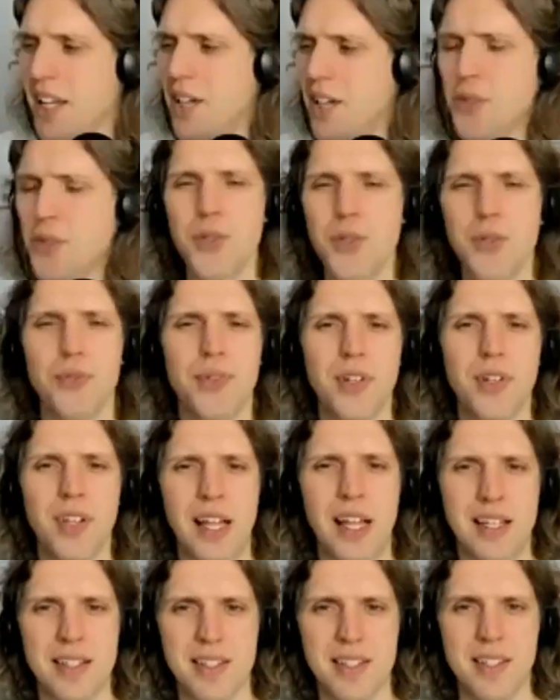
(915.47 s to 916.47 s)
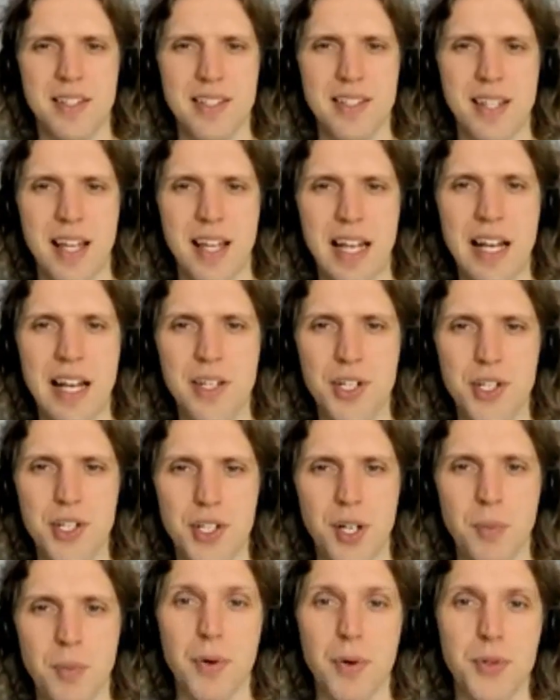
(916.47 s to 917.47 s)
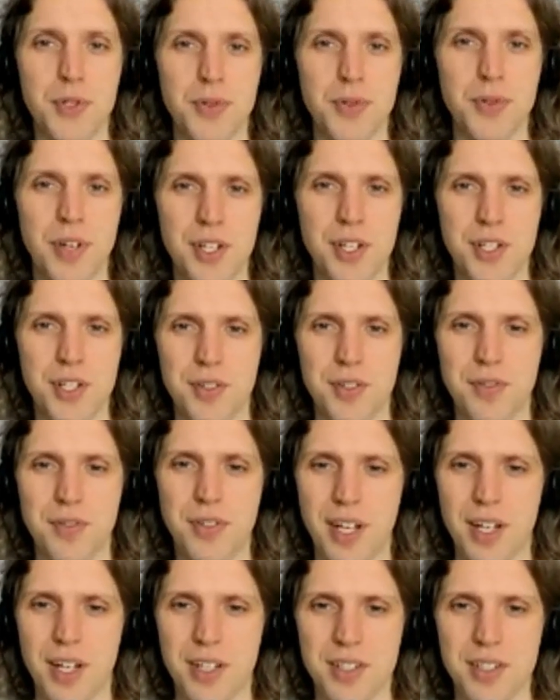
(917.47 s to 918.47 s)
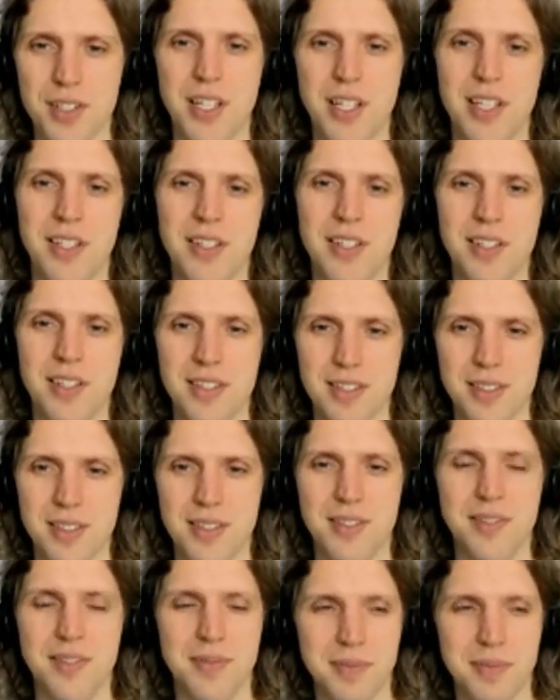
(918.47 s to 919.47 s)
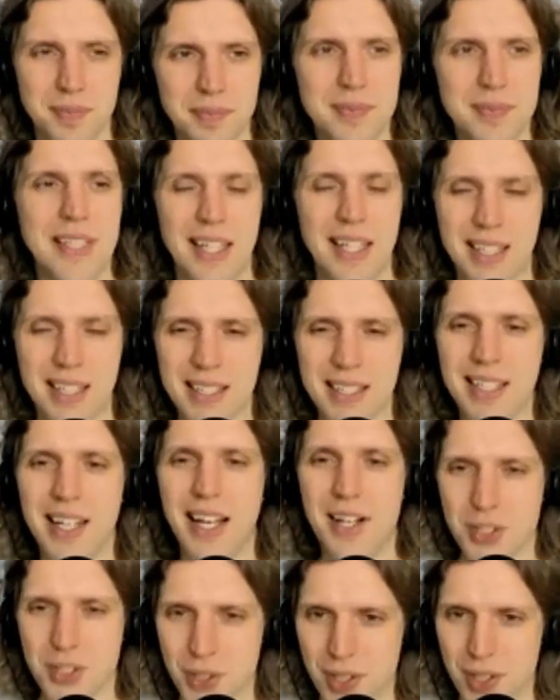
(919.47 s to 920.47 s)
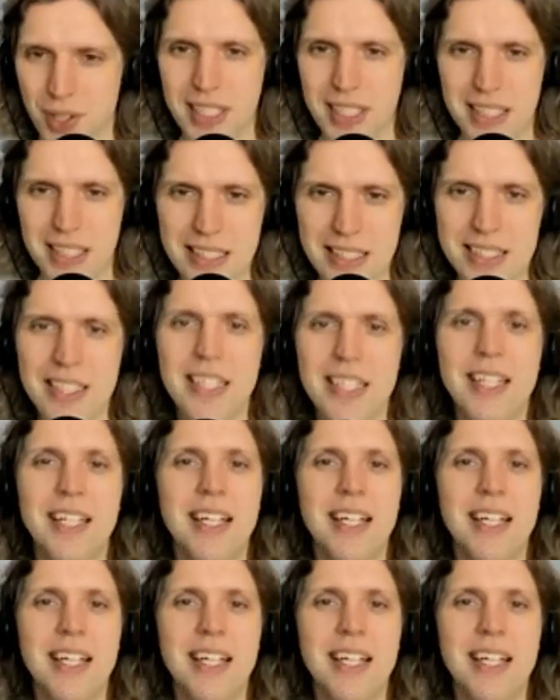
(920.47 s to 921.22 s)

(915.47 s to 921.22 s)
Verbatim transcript: I also feel that it's an additional motivation factor. And yeah, uh, yeah I totally get it.